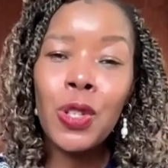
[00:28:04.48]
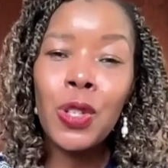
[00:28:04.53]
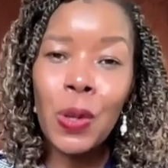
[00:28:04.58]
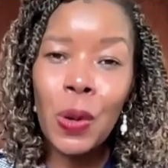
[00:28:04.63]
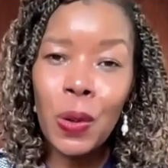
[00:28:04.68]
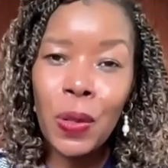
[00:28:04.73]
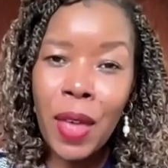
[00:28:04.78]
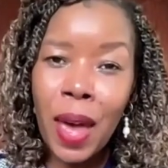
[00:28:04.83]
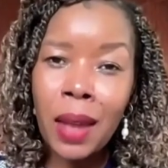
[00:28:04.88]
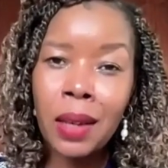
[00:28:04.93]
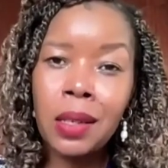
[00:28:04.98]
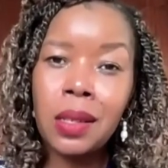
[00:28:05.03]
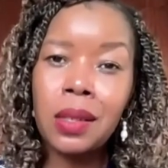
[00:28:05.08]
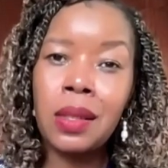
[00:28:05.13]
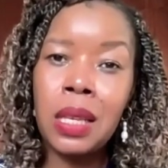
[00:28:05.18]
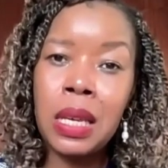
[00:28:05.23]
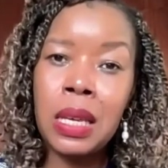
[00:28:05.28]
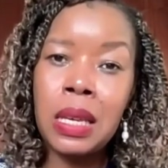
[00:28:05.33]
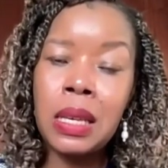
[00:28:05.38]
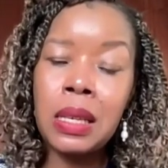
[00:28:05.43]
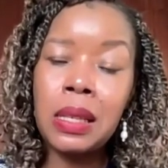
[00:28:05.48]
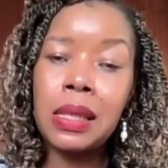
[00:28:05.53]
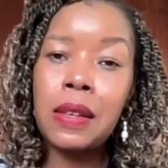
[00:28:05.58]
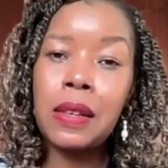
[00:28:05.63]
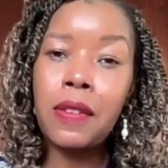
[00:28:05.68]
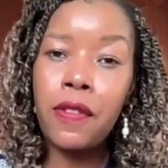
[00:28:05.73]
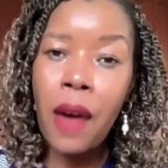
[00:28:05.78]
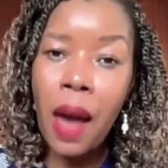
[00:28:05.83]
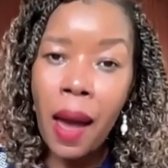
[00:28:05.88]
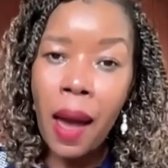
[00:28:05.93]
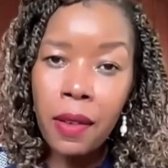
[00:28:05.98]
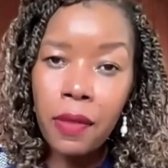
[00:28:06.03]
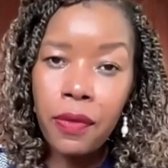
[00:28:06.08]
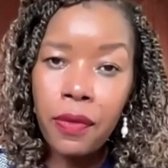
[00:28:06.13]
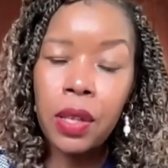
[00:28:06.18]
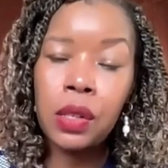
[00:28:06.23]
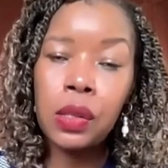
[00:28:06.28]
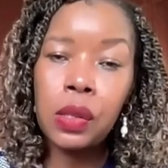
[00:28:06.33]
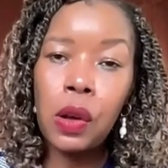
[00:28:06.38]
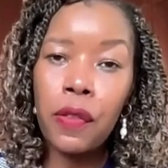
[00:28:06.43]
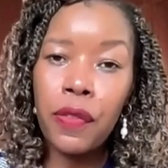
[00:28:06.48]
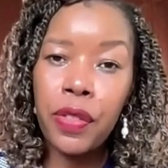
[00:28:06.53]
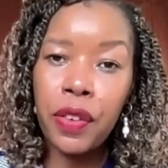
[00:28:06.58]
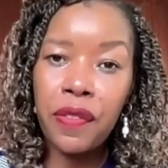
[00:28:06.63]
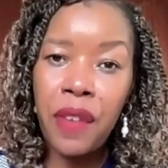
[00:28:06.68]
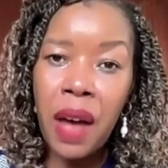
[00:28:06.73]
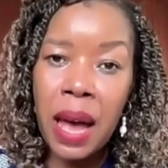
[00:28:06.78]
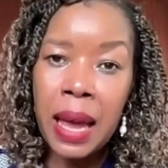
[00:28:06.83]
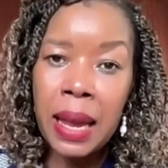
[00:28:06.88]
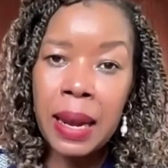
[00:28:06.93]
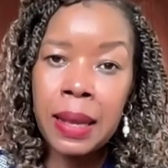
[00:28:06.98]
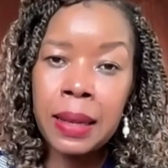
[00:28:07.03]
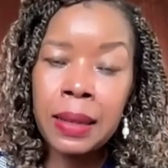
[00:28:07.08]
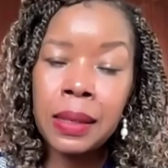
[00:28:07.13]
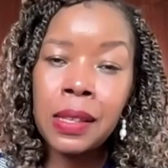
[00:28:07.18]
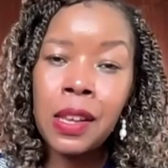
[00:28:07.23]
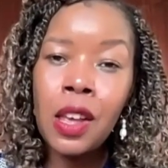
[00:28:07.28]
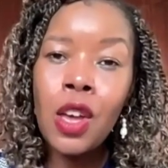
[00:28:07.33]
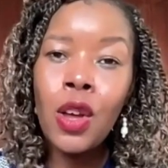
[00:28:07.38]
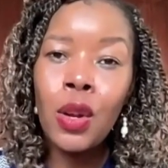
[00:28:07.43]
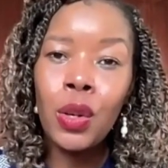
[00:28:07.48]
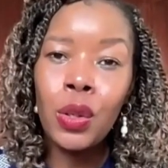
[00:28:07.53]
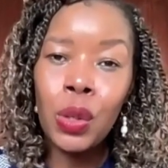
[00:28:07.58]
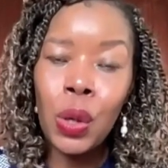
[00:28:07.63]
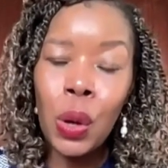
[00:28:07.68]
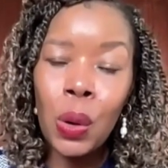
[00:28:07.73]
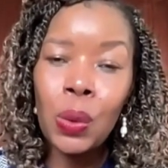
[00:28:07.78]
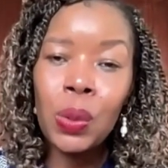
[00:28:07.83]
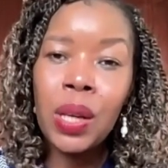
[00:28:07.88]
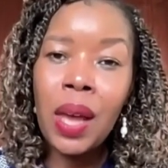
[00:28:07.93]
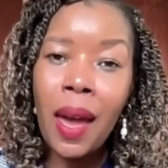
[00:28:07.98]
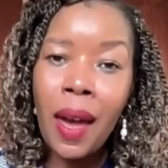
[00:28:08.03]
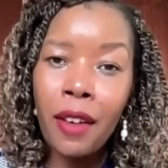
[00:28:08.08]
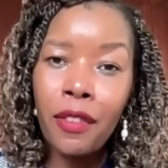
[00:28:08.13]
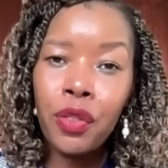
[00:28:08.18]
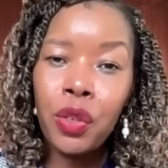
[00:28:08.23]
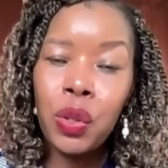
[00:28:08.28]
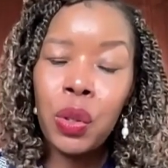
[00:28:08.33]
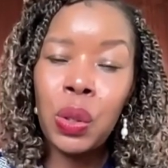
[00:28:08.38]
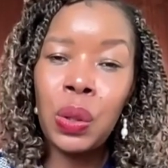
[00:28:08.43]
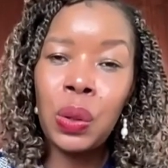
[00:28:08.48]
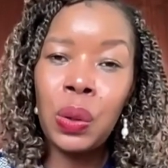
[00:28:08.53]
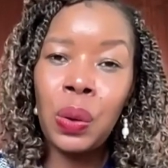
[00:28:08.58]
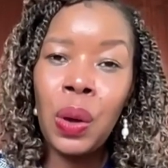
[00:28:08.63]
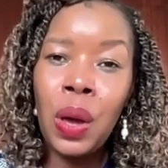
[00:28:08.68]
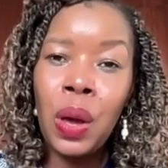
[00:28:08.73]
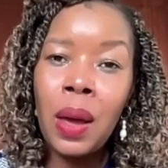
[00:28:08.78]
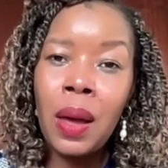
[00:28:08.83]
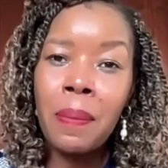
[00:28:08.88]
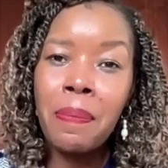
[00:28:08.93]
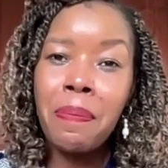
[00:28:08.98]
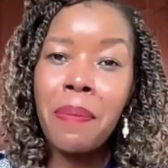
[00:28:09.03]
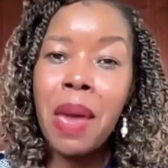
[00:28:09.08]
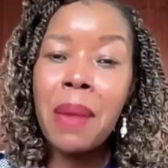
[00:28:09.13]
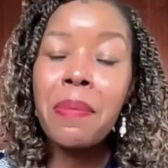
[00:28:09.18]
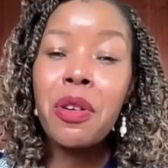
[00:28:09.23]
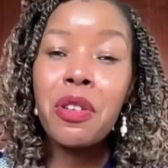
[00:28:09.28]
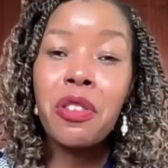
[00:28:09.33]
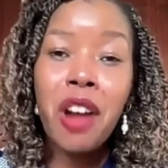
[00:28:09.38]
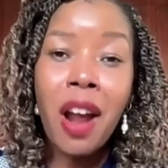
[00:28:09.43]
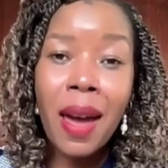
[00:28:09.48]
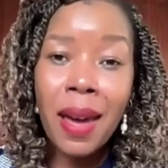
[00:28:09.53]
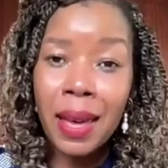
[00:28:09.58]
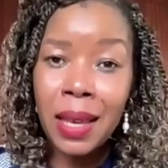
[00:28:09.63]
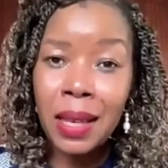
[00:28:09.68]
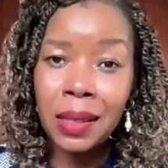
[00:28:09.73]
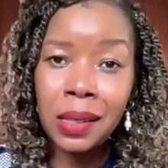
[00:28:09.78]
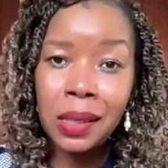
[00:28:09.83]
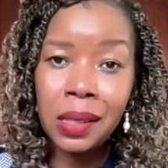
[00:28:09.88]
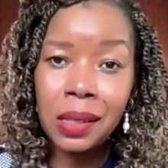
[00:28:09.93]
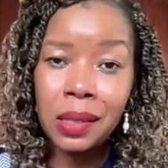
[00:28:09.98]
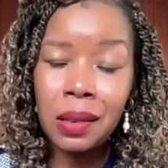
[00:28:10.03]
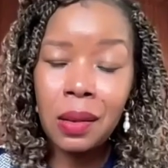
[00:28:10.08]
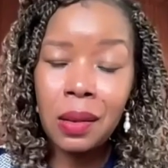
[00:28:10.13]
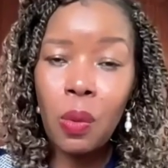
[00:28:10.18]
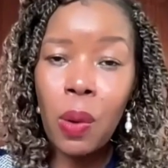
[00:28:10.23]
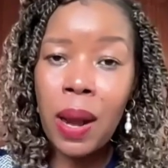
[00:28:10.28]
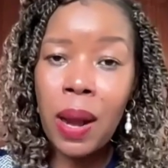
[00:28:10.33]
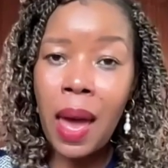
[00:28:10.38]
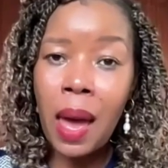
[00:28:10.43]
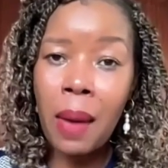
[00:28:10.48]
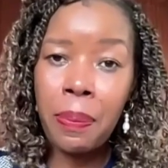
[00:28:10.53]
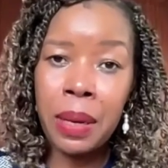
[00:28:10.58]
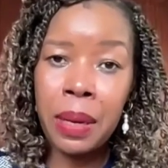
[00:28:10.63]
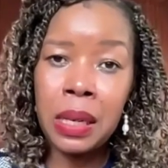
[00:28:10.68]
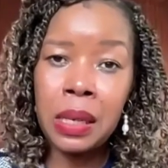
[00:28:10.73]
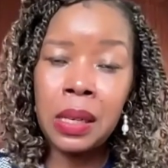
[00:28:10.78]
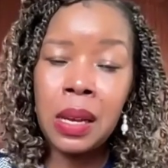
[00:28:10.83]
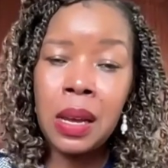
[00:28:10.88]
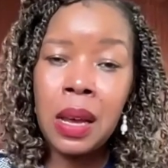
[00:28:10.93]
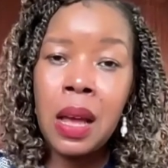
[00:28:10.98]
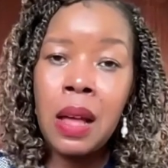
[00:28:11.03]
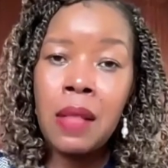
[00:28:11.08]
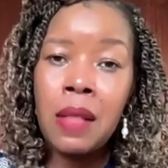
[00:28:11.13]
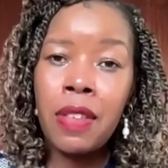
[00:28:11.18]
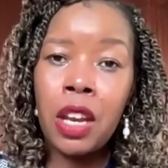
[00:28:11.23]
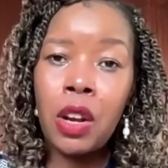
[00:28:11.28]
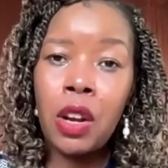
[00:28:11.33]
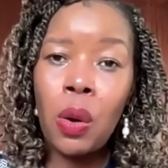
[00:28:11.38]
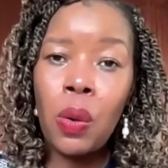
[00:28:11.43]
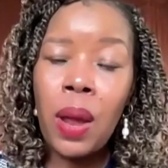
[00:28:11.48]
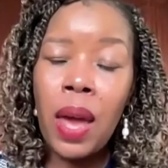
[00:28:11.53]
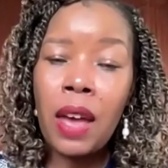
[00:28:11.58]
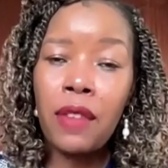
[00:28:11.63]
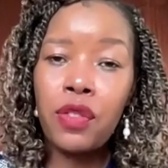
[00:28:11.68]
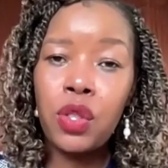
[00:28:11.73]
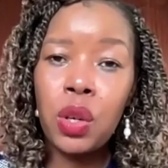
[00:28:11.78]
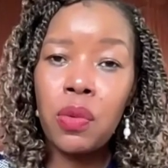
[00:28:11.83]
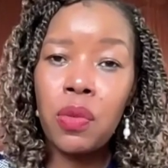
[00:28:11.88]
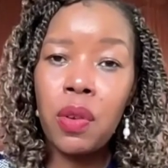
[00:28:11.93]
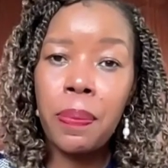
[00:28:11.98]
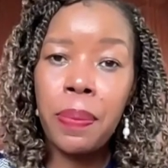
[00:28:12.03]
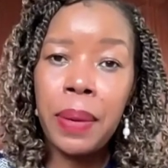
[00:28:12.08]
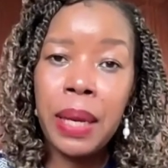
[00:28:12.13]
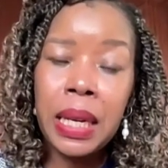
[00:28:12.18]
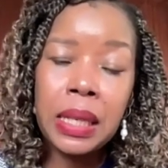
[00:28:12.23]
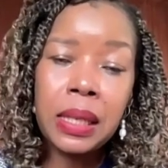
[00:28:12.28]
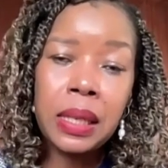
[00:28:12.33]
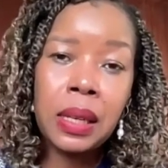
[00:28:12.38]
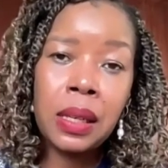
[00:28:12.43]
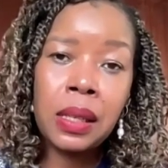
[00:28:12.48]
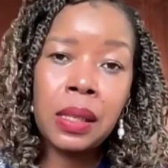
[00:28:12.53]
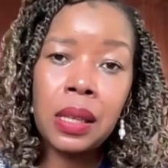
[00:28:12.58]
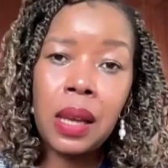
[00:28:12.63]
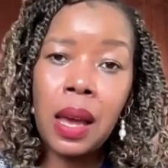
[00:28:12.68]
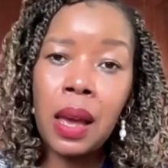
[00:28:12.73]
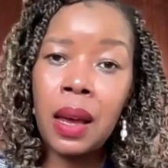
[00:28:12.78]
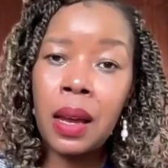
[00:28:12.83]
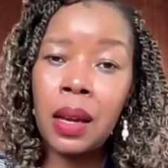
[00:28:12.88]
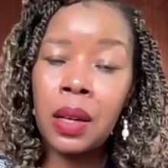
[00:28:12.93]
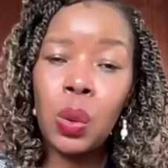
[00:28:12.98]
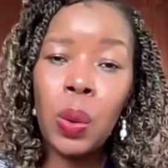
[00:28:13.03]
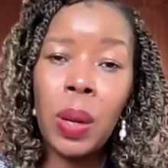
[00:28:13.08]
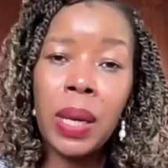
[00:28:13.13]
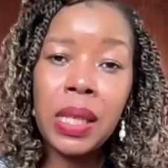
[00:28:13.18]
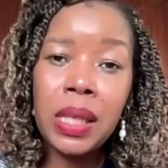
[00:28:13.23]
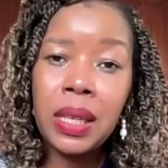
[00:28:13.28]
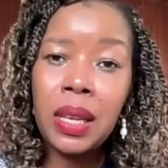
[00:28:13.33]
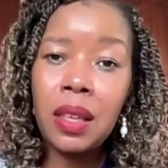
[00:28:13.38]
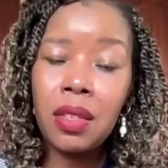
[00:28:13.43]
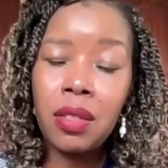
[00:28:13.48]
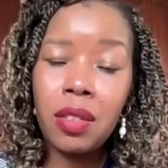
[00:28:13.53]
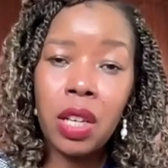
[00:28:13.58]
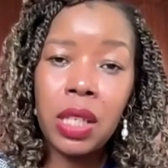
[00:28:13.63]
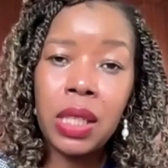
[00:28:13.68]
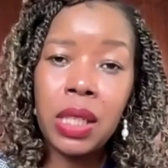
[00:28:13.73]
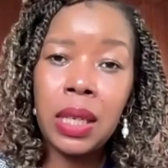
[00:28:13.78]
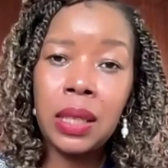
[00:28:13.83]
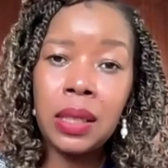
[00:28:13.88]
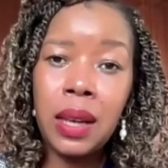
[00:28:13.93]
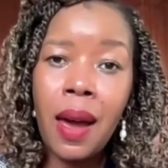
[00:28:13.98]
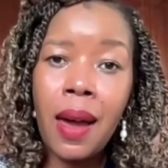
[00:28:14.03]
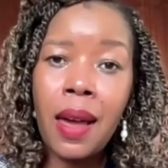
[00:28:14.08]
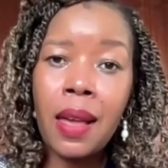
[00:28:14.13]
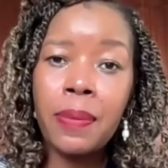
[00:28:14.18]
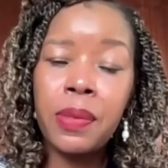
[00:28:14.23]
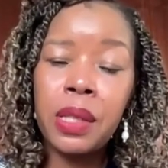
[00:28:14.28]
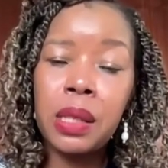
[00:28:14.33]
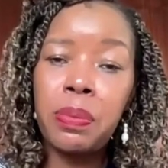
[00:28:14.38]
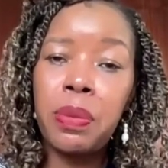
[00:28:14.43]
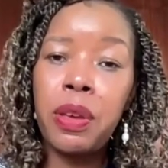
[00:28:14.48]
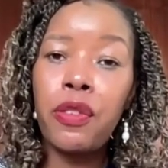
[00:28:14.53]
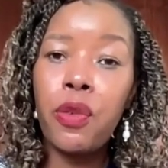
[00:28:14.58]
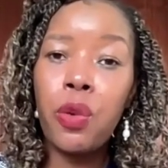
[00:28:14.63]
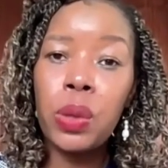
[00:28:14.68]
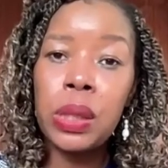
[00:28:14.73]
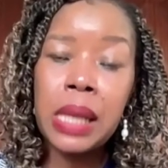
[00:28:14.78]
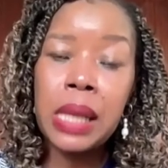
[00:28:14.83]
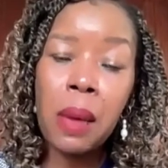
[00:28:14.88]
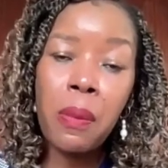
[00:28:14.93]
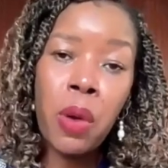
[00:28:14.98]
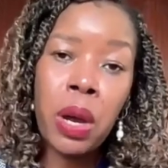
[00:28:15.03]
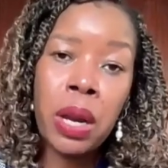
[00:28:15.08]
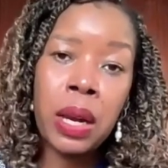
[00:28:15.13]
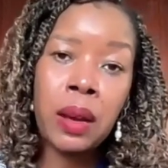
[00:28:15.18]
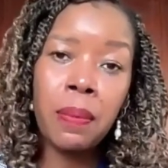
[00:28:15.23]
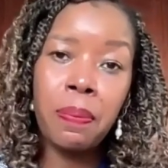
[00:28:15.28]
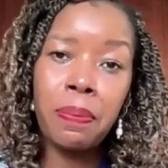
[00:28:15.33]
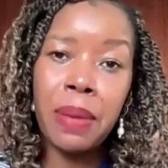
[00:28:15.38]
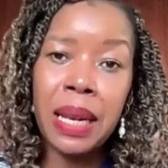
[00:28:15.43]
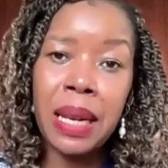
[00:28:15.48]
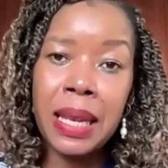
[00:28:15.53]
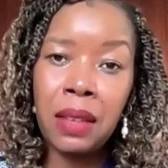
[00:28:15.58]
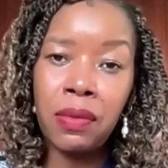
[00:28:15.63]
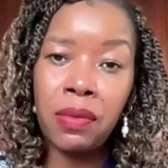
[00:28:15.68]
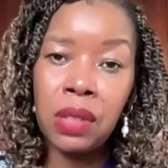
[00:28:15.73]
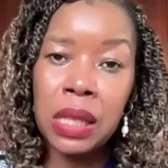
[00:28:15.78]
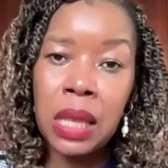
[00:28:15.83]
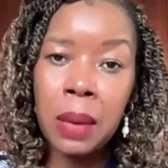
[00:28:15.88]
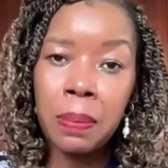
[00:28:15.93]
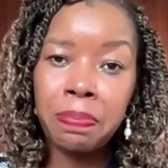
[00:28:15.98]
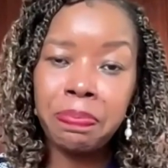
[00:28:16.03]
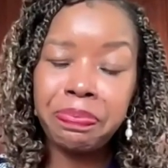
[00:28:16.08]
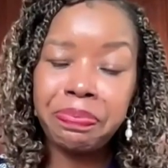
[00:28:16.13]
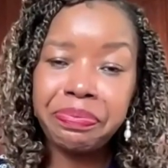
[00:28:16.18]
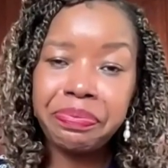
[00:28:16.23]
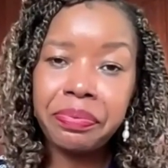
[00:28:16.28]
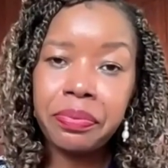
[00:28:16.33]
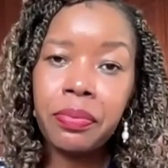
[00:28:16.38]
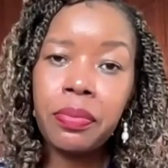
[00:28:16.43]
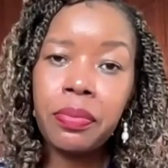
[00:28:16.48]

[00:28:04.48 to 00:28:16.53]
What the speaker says: so that the survivors of the violence don't have to memorize what happened. They don't have to repeat it 20, 30 times before someone believes them.